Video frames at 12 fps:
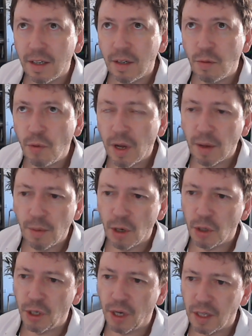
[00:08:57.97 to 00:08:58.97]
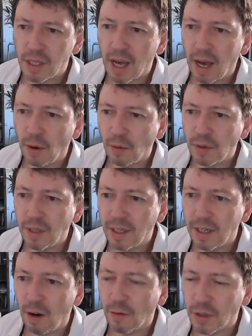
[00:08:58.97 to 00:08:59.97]
re-emerging town
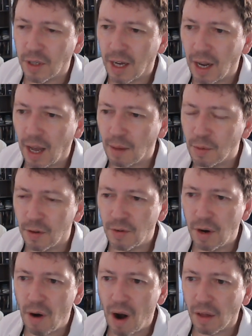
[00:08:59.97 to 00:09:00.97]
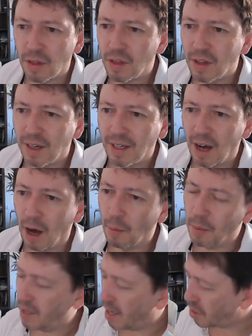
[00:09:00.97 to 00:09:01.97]
after the collapse of Narath, up
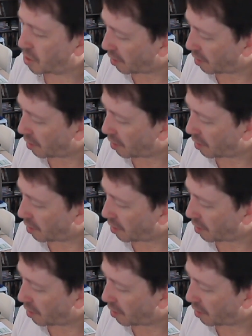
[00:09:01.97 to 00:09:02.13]
in Nentir